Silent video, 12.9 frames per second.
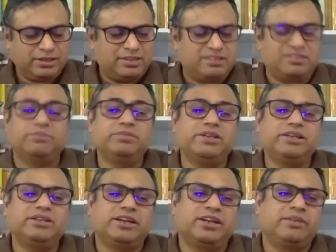
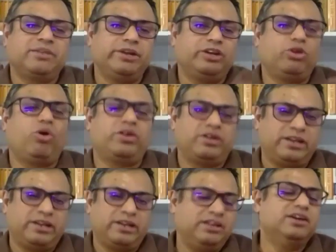something that can be taught
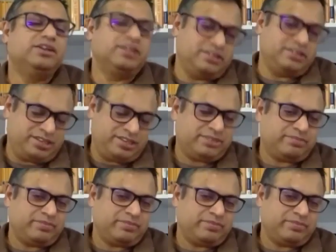and learned easy.